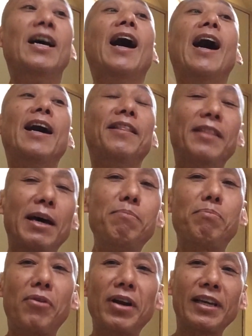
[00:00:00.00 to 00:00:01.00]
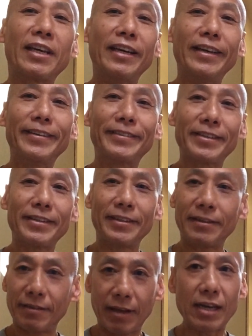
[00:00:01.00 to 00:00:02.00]
and then break it.
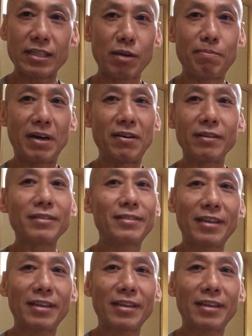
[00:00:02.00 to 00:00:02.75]
That's about